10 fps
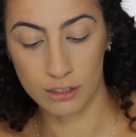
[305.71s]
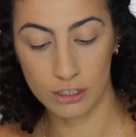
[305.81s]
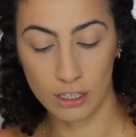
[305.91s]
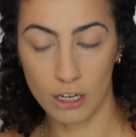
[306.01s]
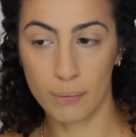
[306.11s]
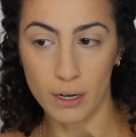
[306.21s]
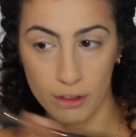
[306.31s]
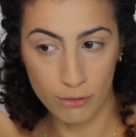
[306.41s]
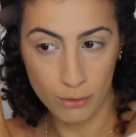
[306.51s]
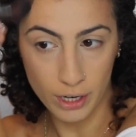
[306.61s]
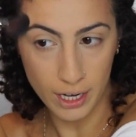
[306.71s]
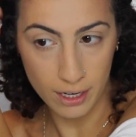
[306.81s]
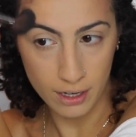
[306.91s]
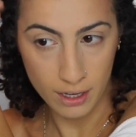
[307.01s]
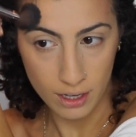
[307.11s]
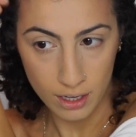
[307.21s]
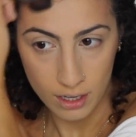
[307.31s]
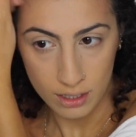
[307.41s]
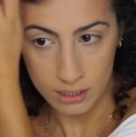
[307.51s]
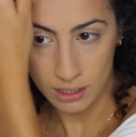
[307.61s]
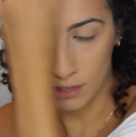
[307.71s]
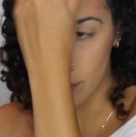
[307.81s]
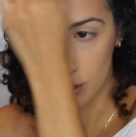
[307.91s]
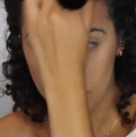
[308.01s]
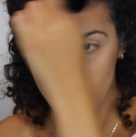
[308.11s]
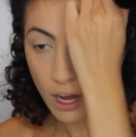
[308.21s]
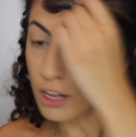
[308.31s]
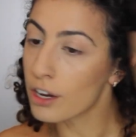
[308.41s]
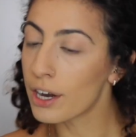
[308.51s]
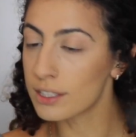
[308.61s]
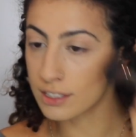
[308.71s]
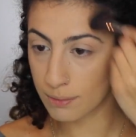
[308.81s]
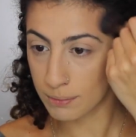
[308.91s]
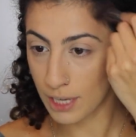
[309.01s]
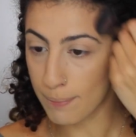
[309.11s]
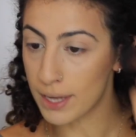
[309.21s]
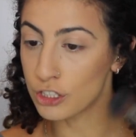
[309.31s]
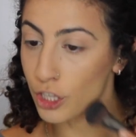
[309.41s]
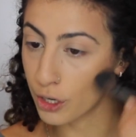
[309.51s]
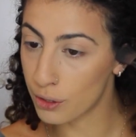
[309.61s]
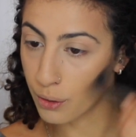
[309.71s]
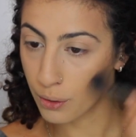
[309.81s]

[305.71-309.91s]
Just a little bit on the forehead to give you some color and some dimension.